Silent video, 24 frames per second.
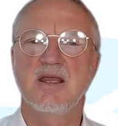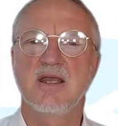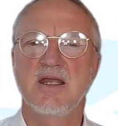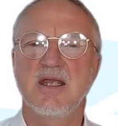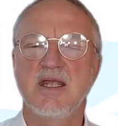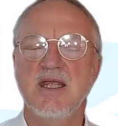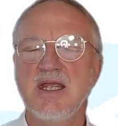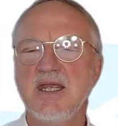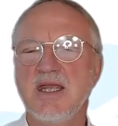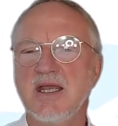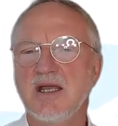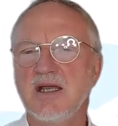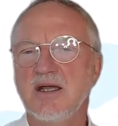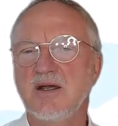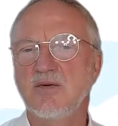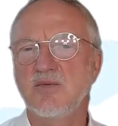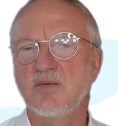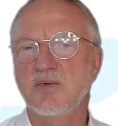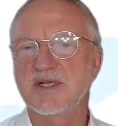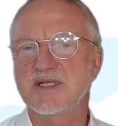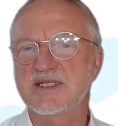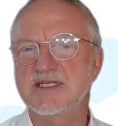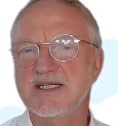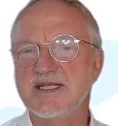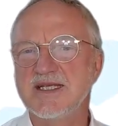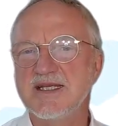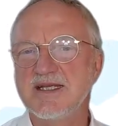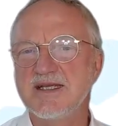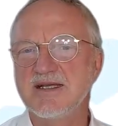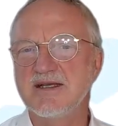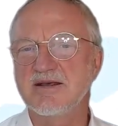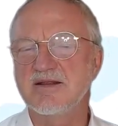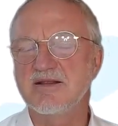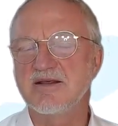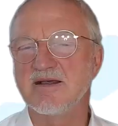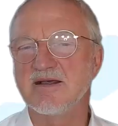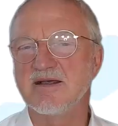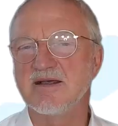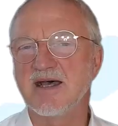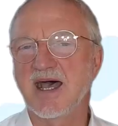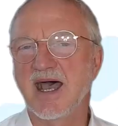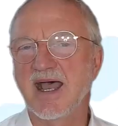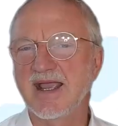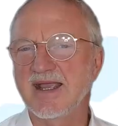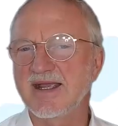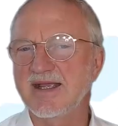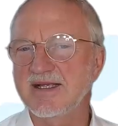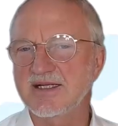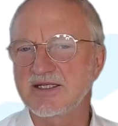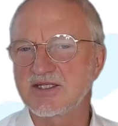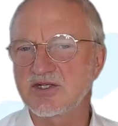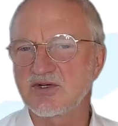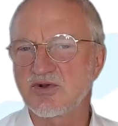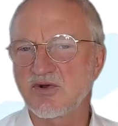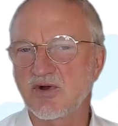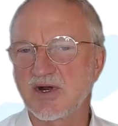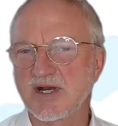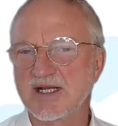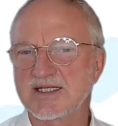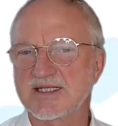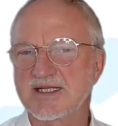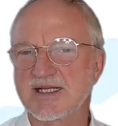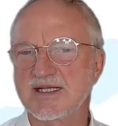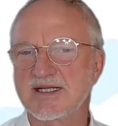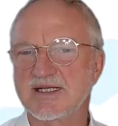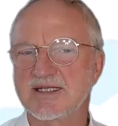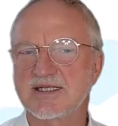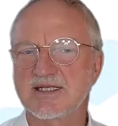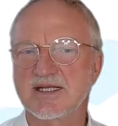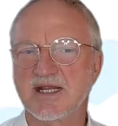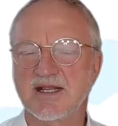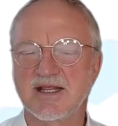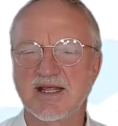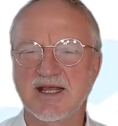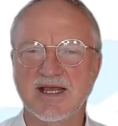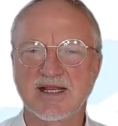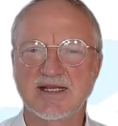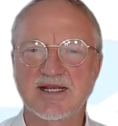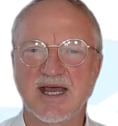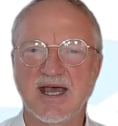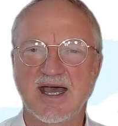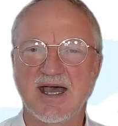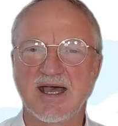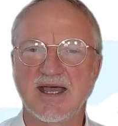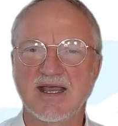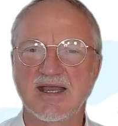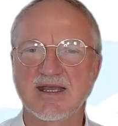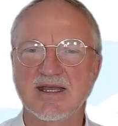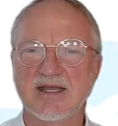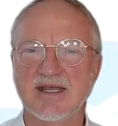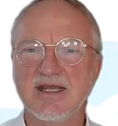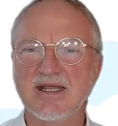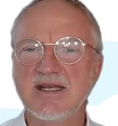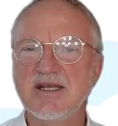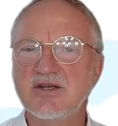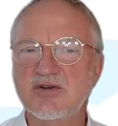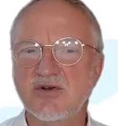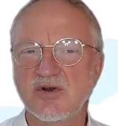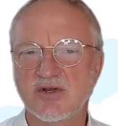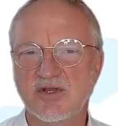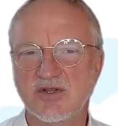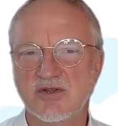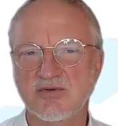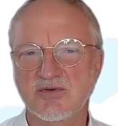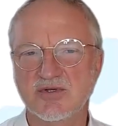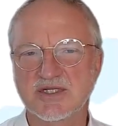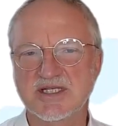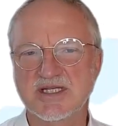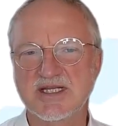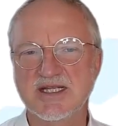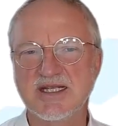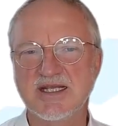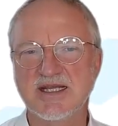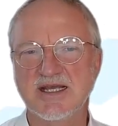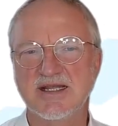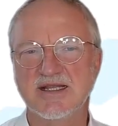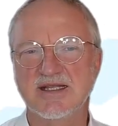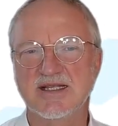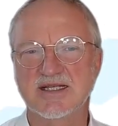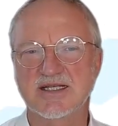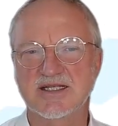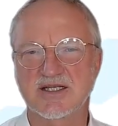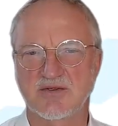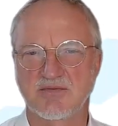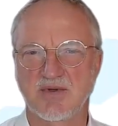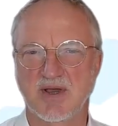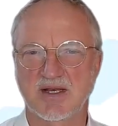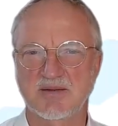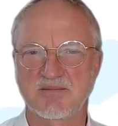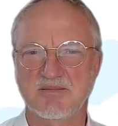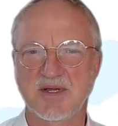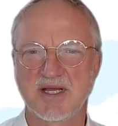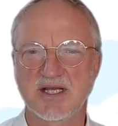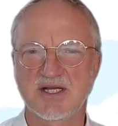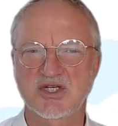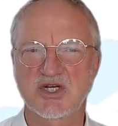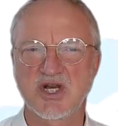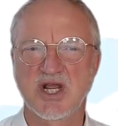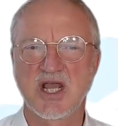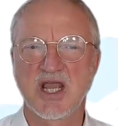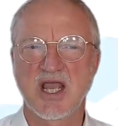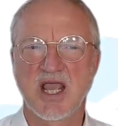Here we see the eigenstresses that I introduced here in this quad mesh